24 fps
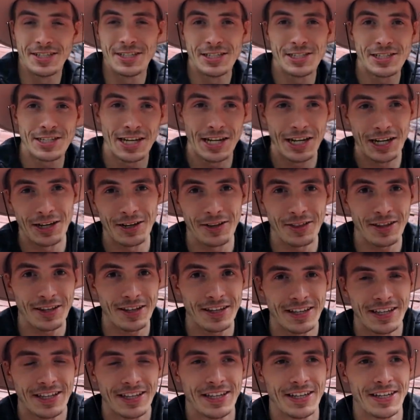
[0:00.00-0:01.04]
and staying
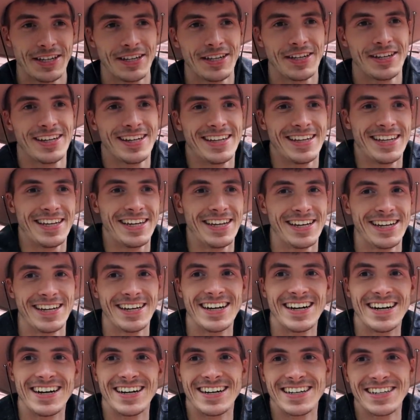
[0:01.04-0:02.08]
healthy
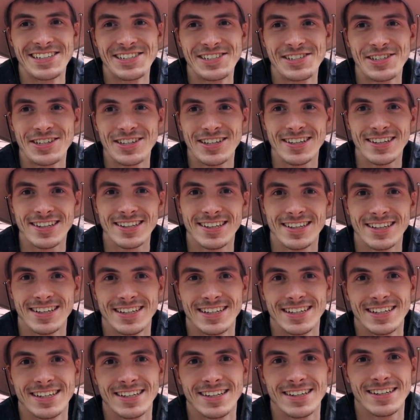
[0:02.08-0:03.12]
until
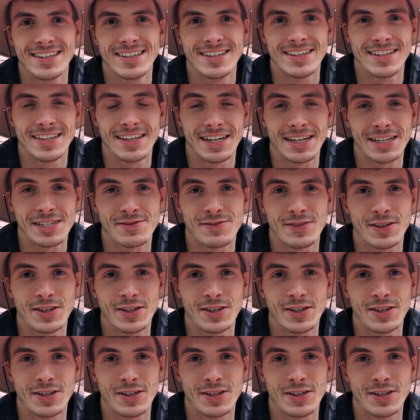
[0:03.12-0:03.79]
the next